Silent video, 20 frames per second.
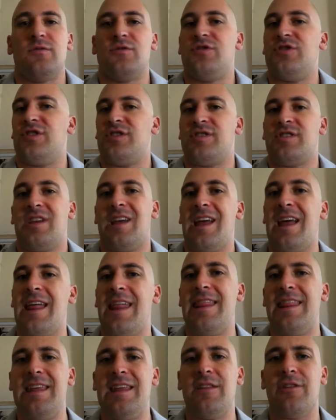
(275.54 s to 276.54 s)
just
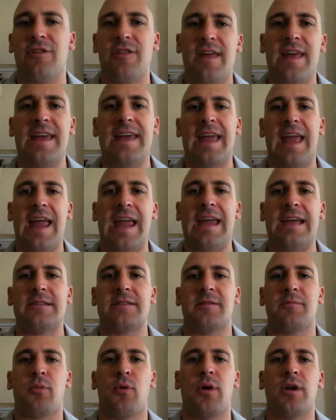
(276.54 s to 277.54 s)
either they can't get
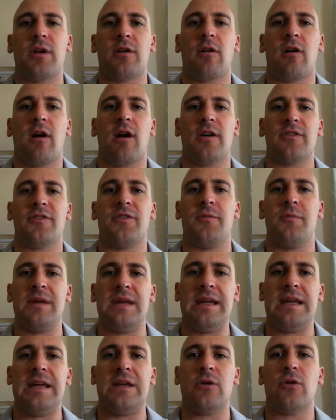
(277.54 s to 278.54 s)
their point across to
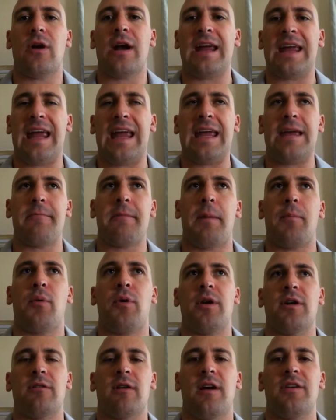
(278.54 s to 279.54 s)
me or I can't get my
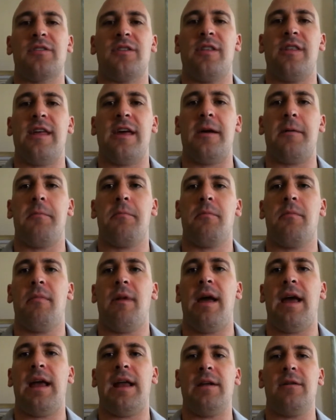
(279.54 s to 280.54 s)
point across to them,
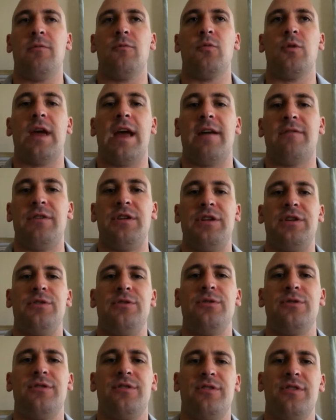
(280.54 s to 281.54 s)
and we have to
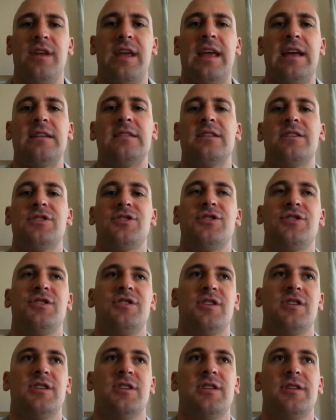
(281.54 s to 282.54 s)
use English
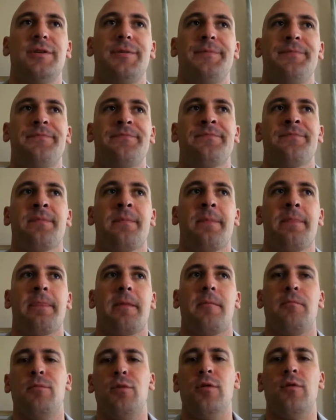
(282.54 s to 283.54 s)
to
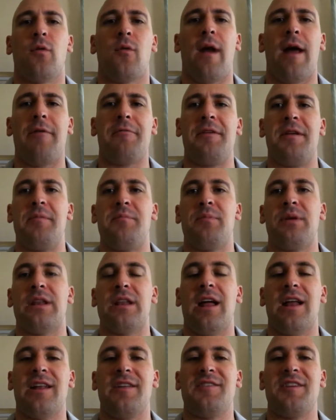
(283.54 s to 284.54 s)
move around it. But a
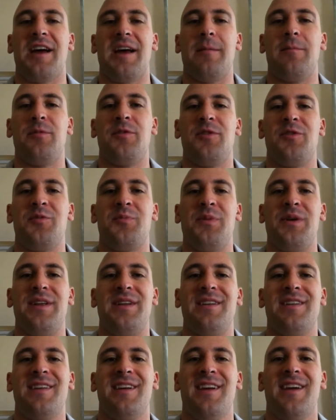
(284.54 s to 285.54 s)
lot of times there's
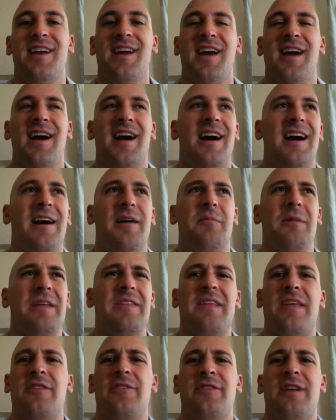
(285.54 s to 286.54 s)
been,
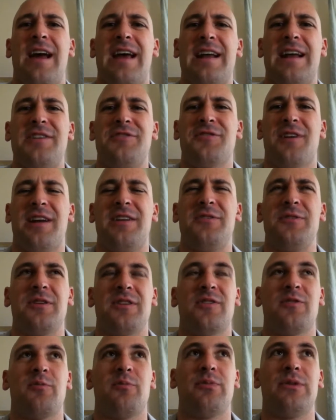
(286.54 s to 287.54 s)
like the other night I tried to
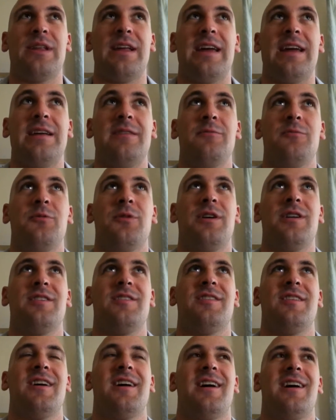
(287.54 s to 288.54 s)
explain
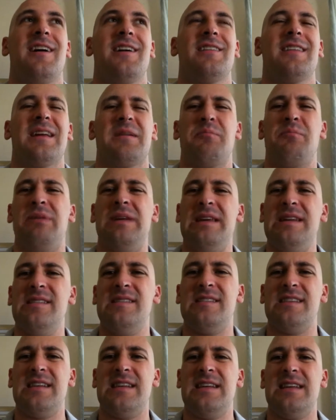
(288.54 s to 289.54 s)
what
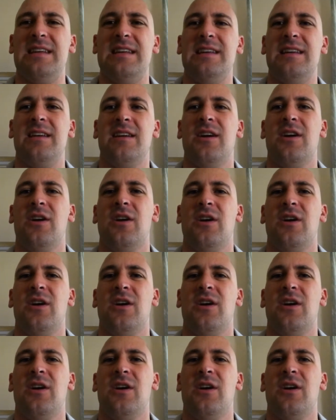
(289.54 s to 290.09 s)
PC